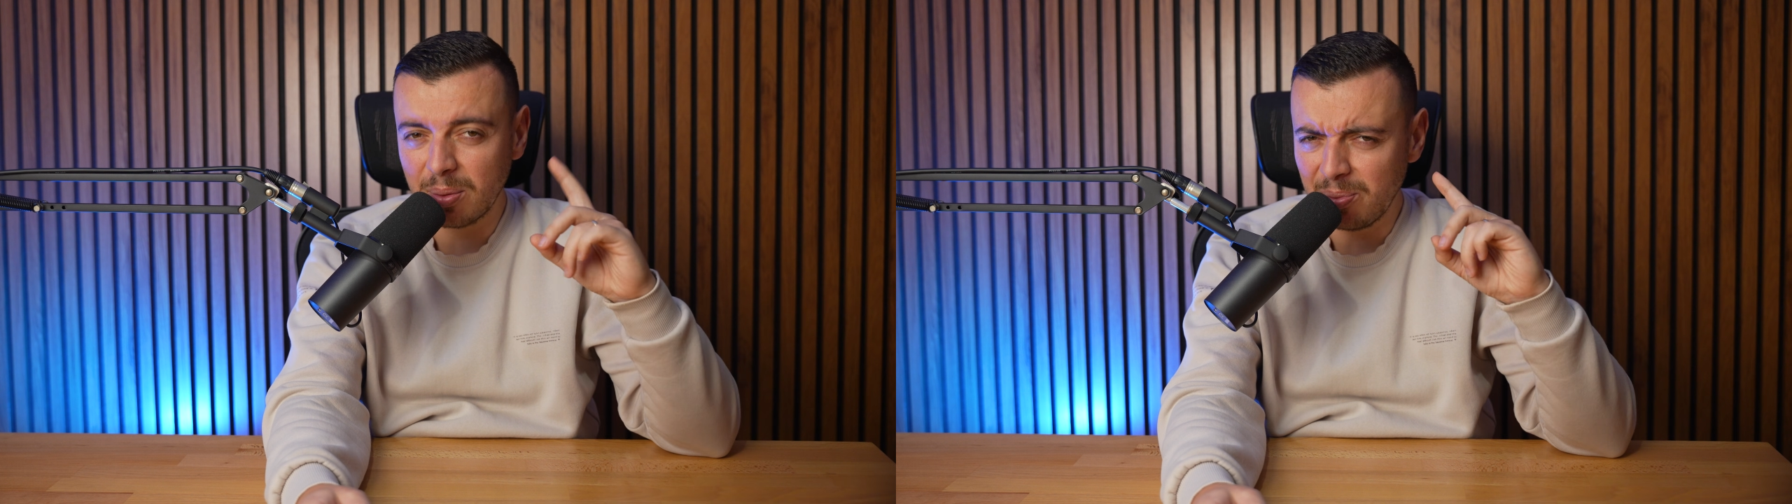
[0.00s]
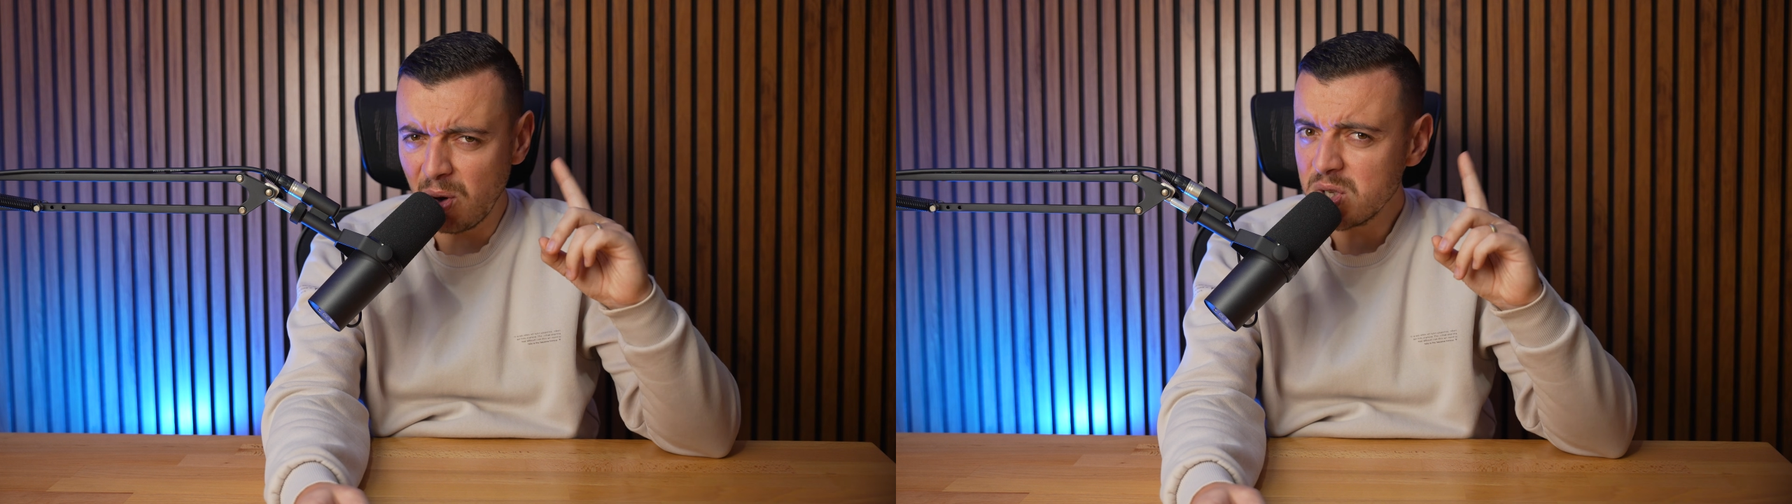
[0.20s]

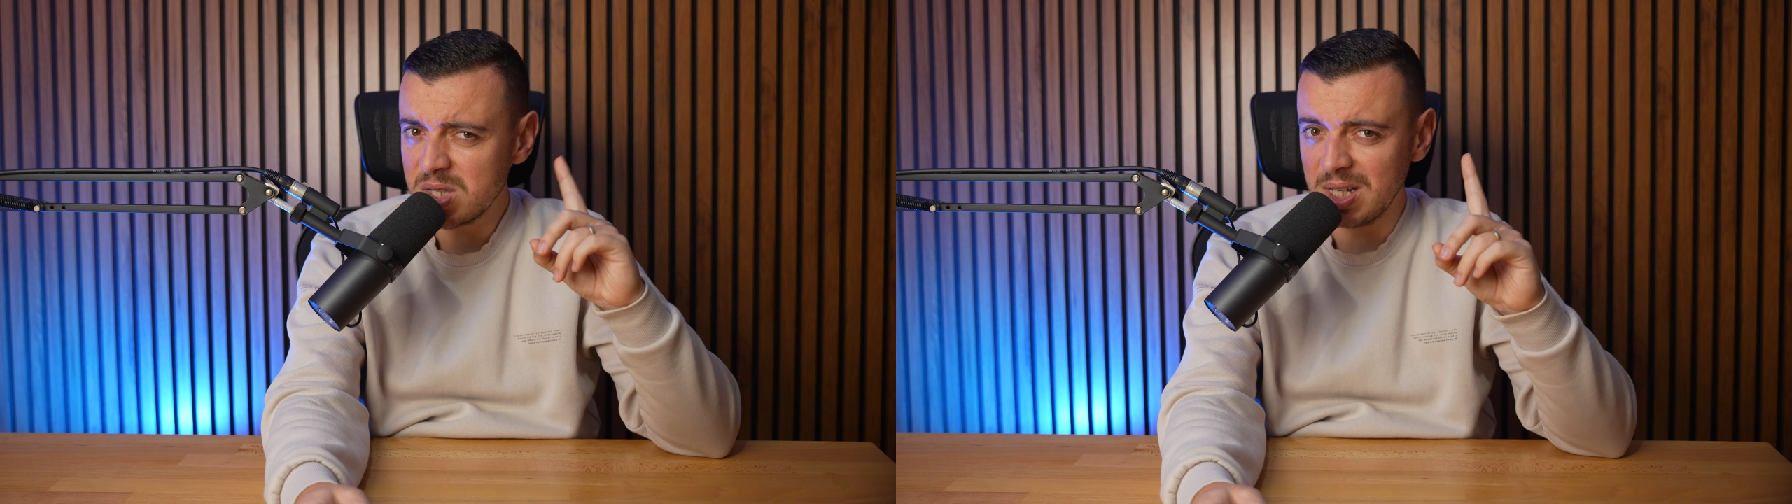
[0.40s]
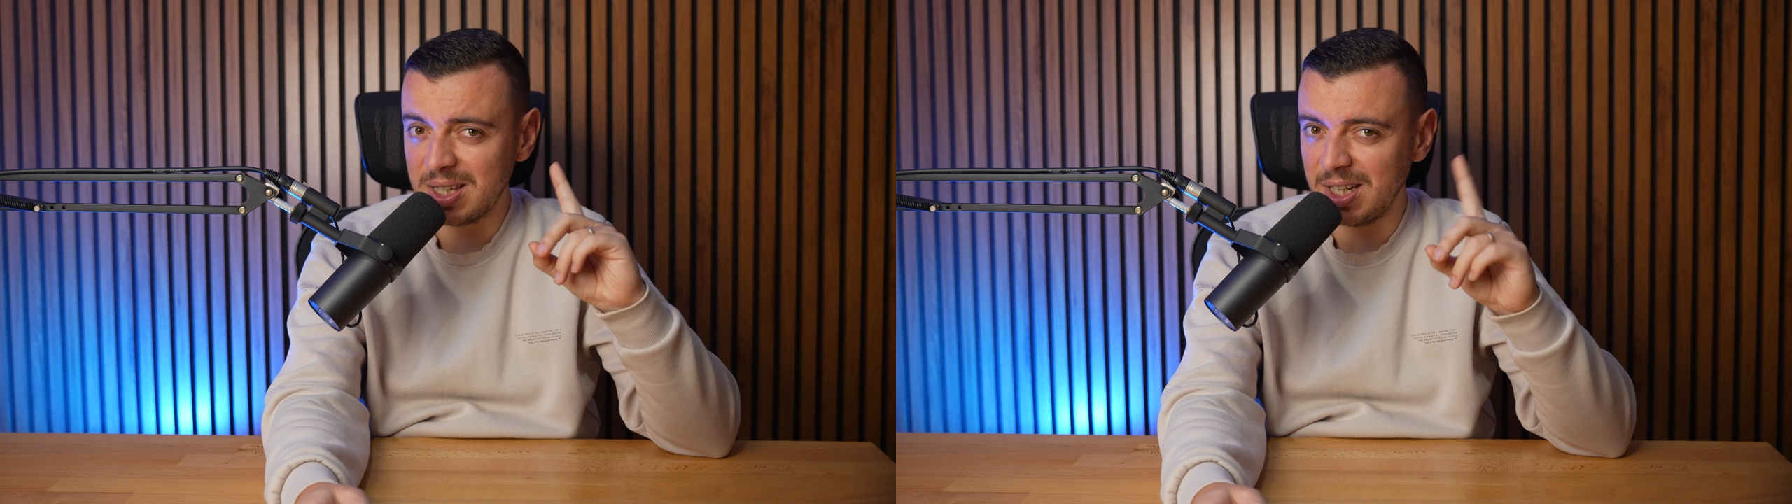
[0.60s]

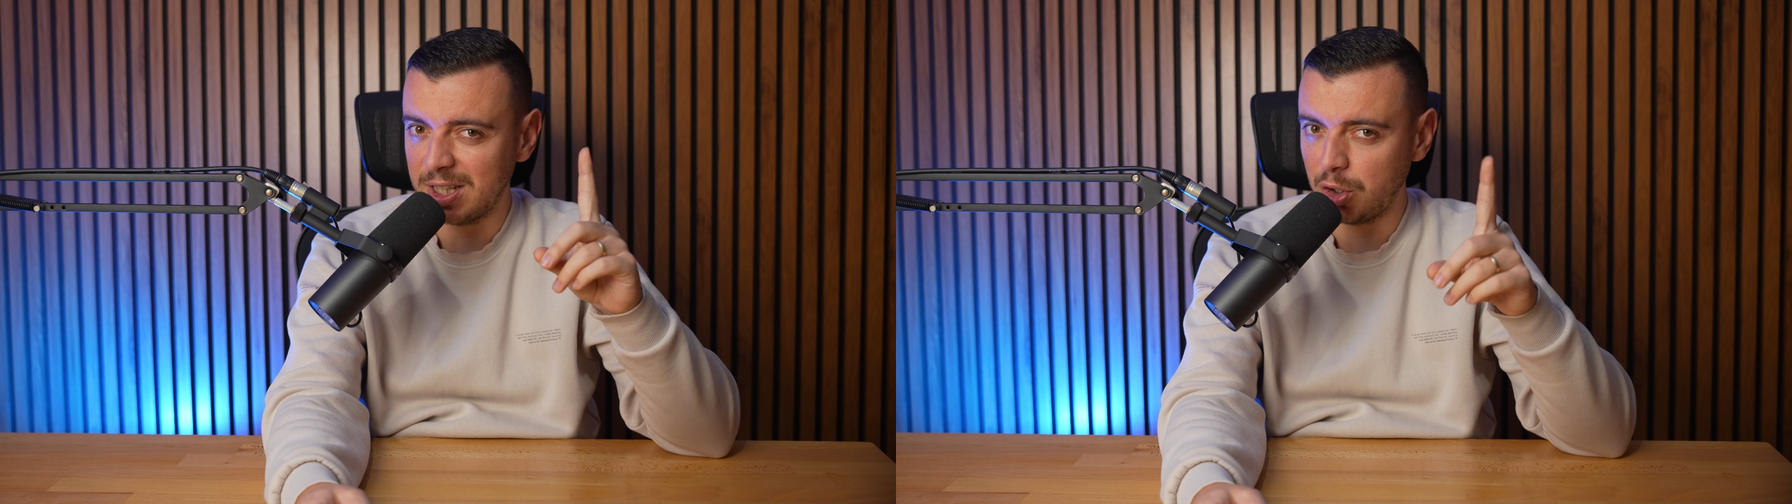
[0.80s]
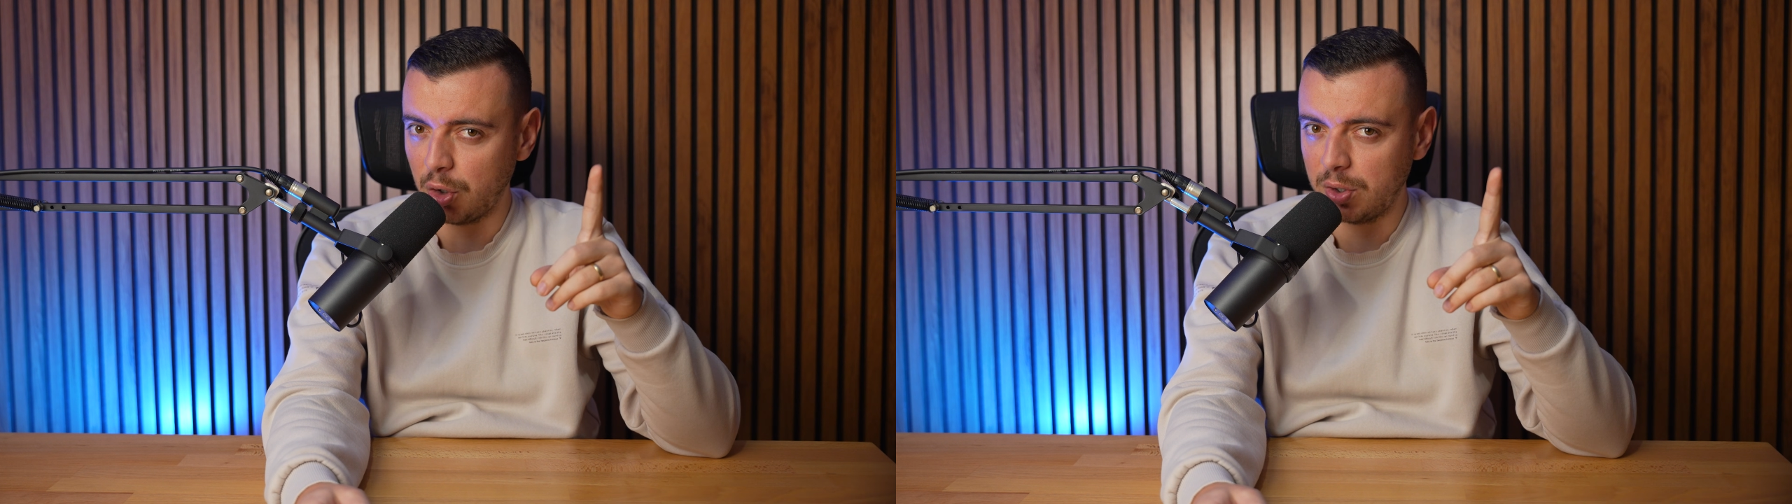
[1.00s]
mostly TikTok.